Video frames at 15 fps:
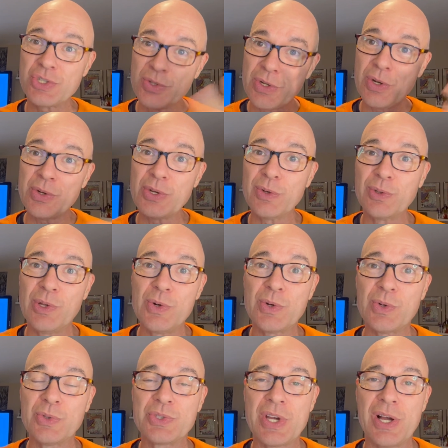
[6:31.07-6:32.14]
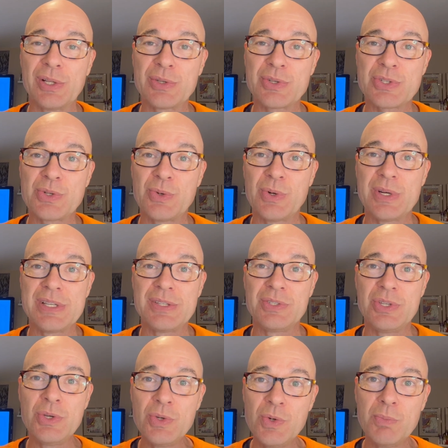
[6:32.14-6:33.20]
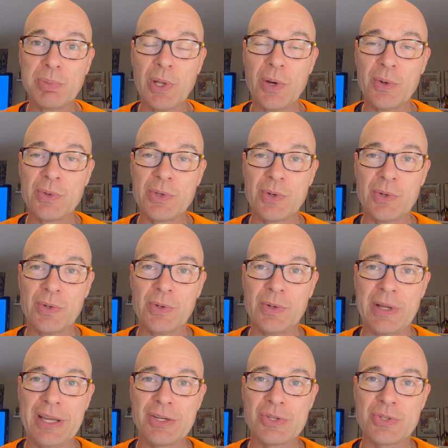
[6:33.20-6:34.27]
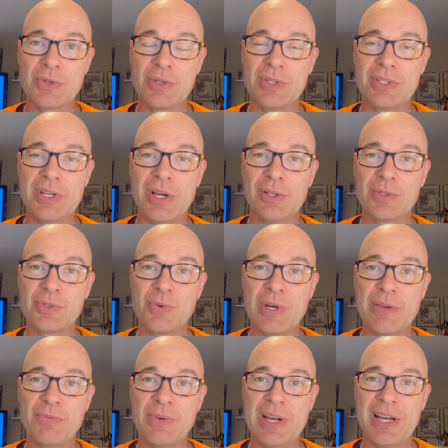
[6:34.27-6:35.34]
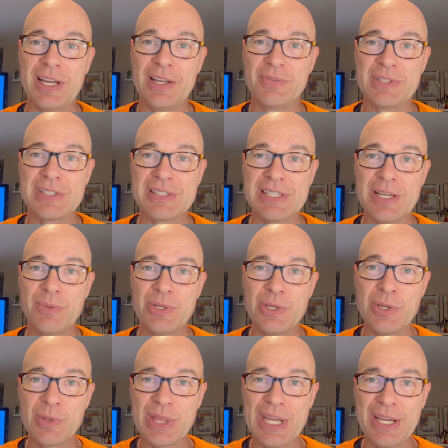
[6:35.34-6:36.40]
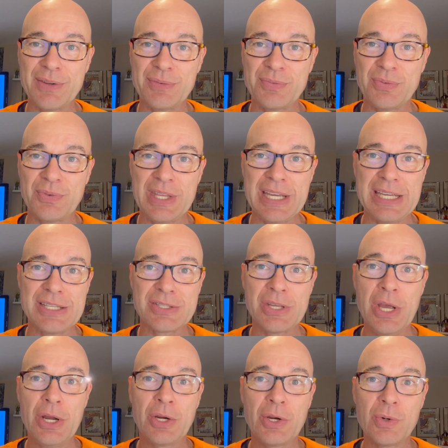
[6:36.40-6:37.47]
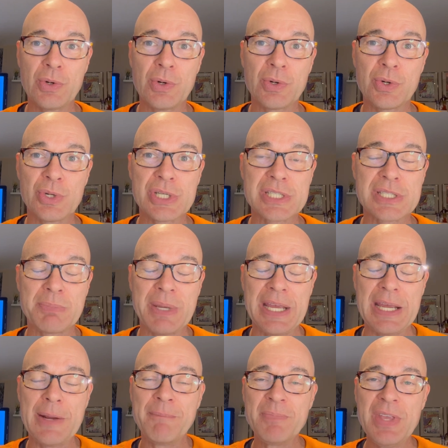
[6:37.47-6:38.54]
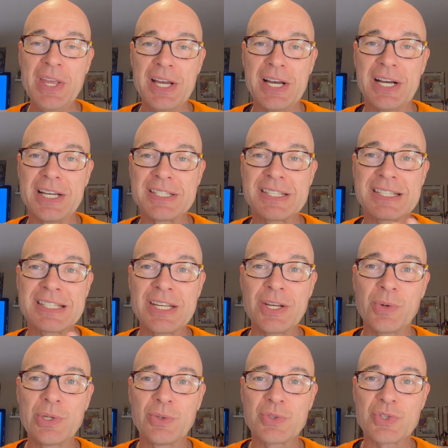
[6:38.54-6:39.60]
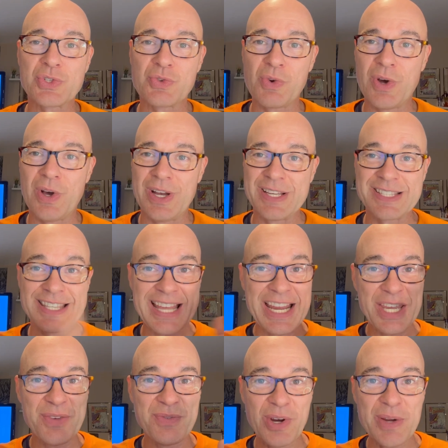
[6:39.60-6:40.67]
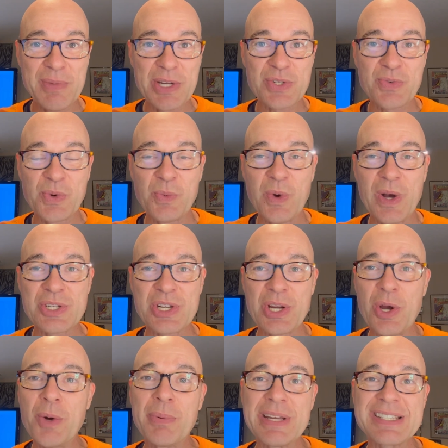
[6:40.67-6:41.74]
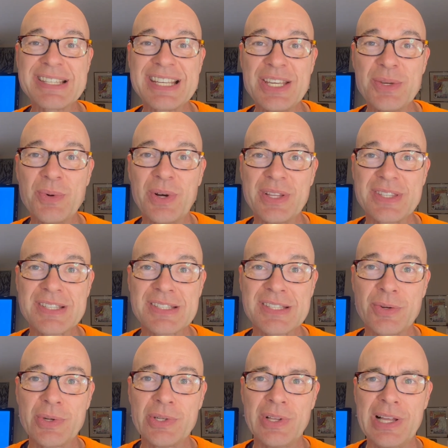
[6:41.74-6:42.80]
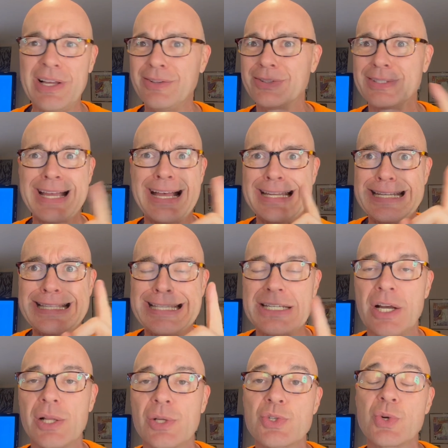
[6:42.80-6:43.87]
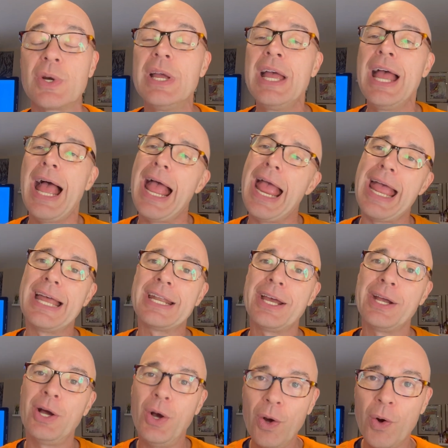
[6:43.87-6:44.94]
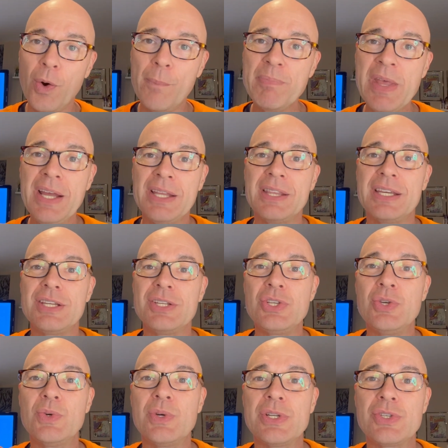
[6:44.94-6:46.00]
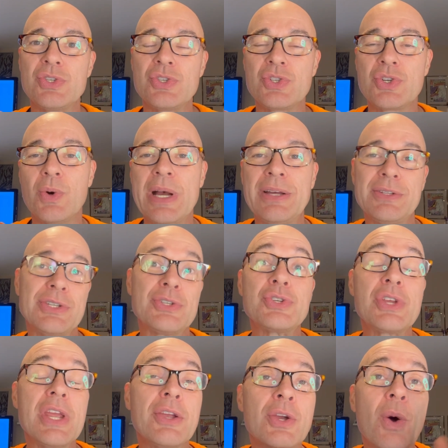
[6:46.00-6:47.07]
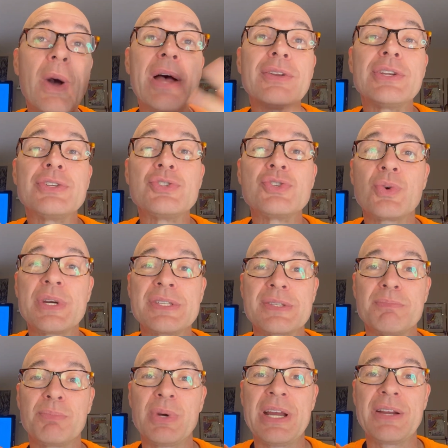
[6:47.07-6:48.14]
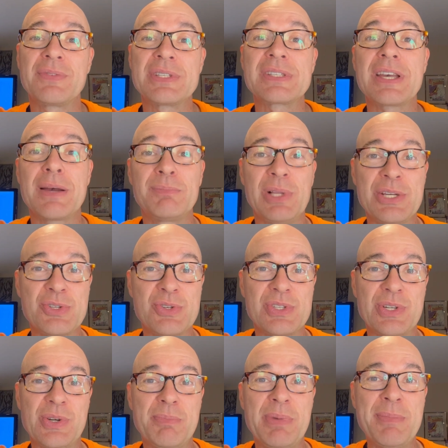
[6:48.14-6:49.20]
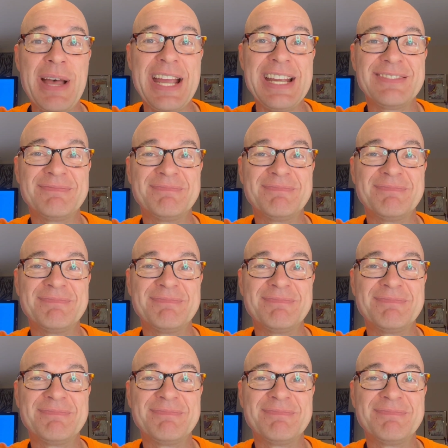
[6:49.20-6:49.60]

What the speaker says: You go to your local dollar store and you blow your extra $1.25 and see what you think of these Cocoa Krispie cereal straws. Thank you very much for watching. I hope I see you on the cereal aisle, not in the dollar store. And I hope that you go out and enjoy some breakfast. God bless your cereal. Bye-bye.